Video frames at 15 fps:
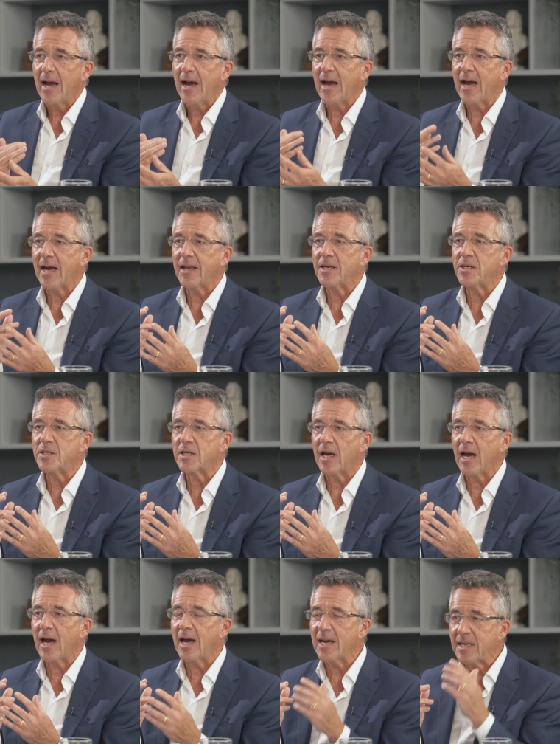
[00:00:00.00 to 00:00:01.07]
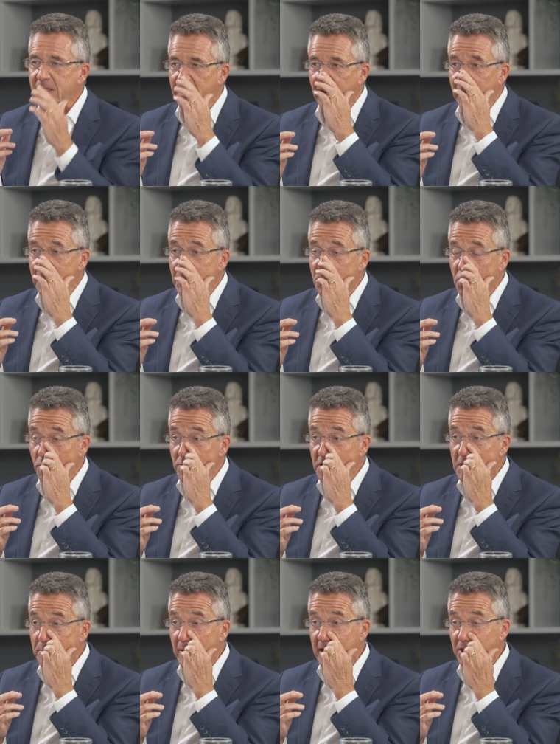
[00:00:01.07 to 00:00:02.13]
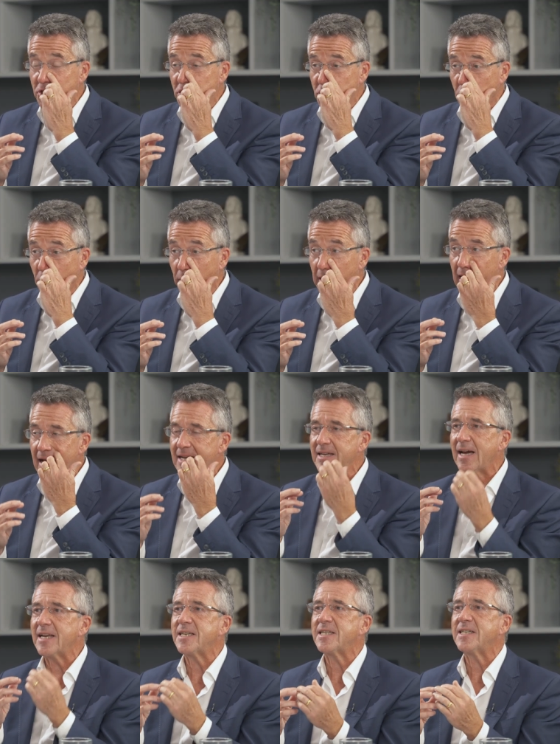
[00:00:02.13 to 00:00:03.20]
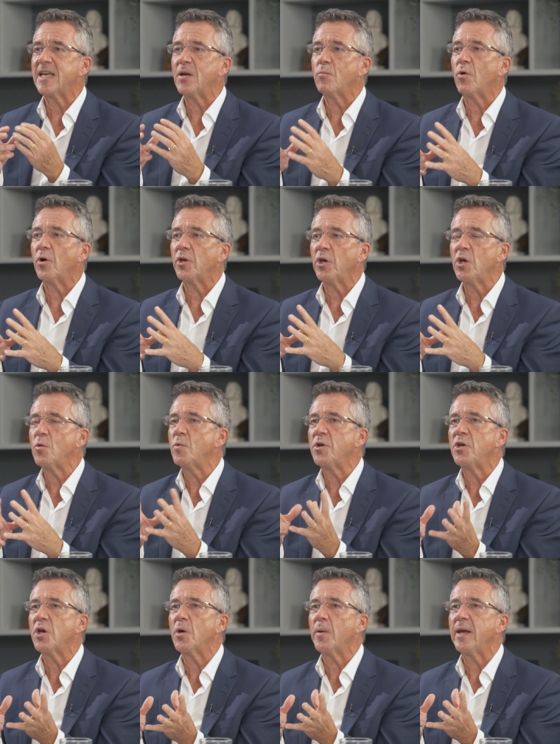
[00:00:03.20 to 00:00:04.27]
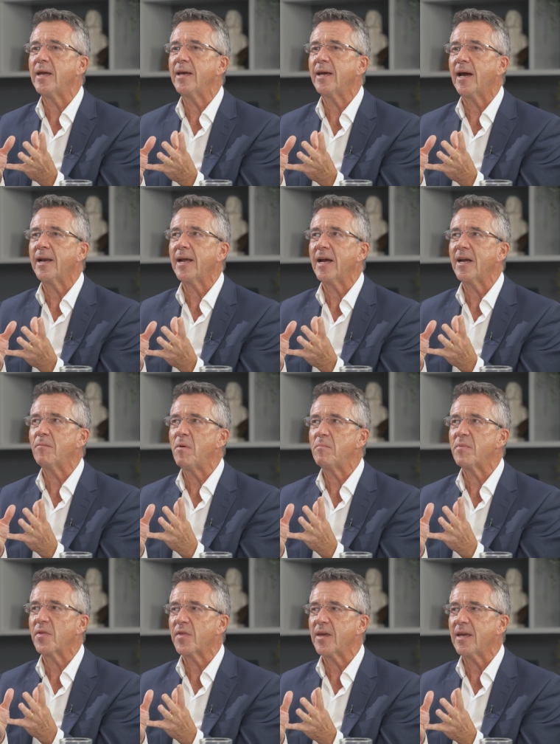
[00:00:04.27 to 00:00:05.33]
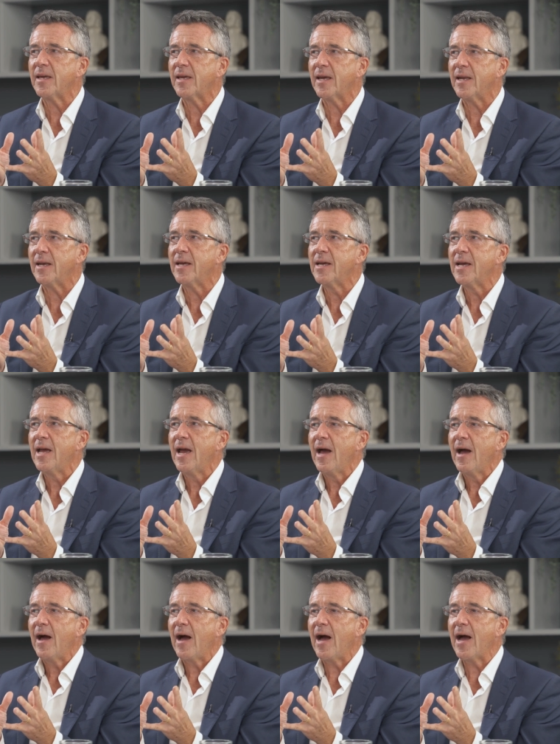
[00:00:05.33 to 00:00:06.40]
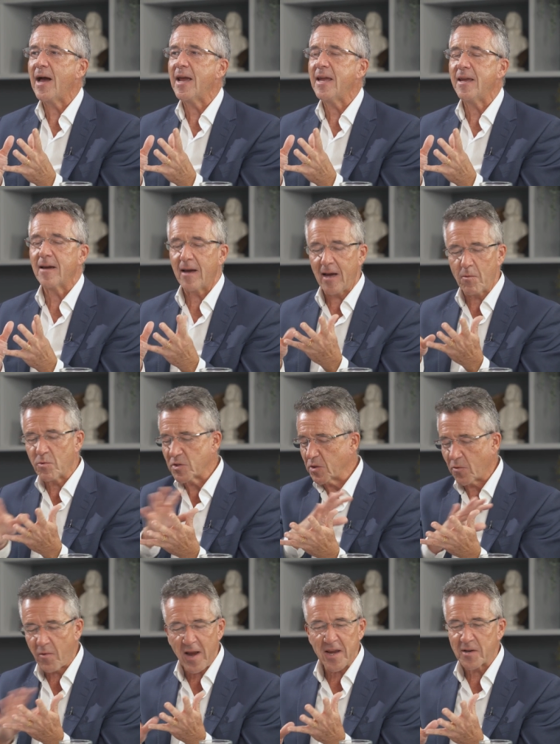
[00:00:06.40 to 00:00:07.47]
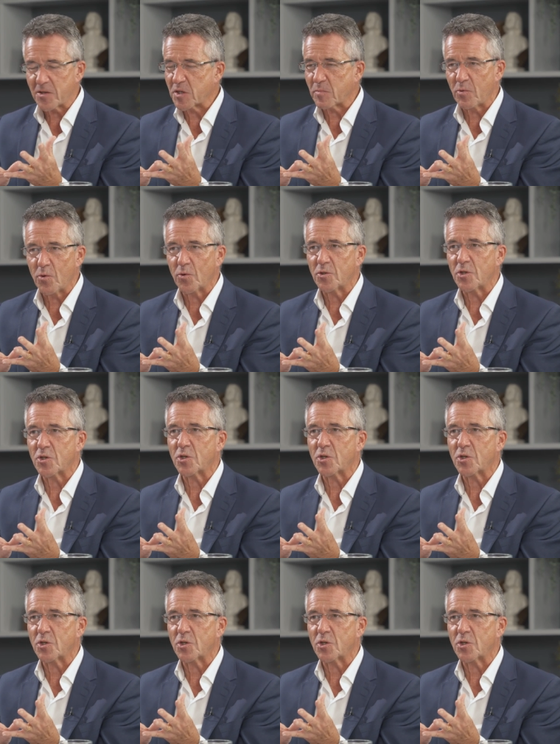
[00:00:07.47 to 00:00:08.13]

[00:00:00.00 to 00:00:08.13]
And I'd, in some respects, John, I'd, I'd seen what you were doing. And I remember thinking, I, I wasn't great at sport at